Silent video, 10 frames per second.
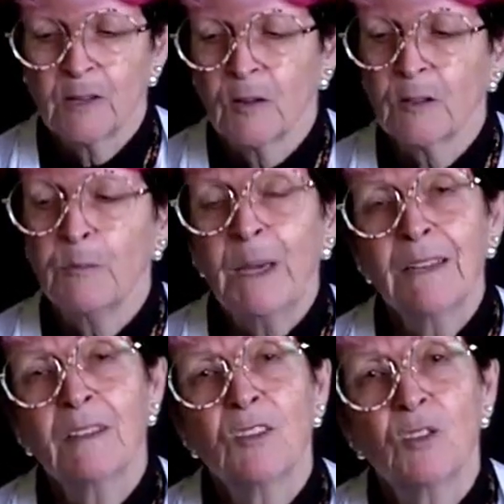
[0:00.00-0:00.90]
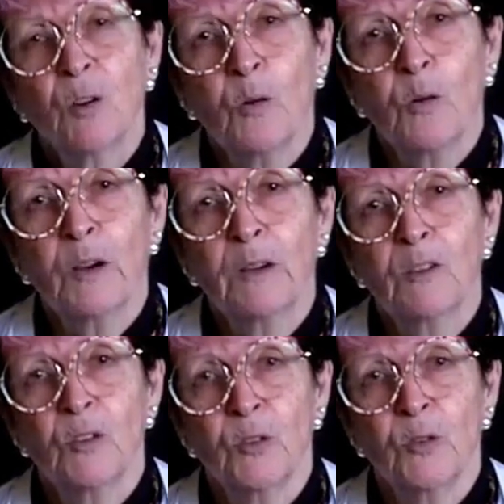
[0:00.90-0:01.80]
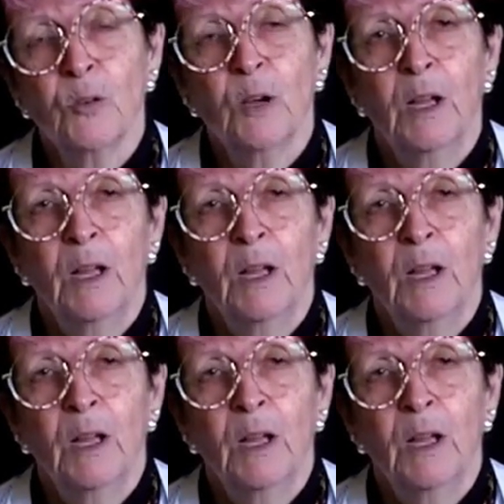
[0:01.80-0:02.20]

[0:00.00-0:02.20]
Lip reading: So it's best to talk to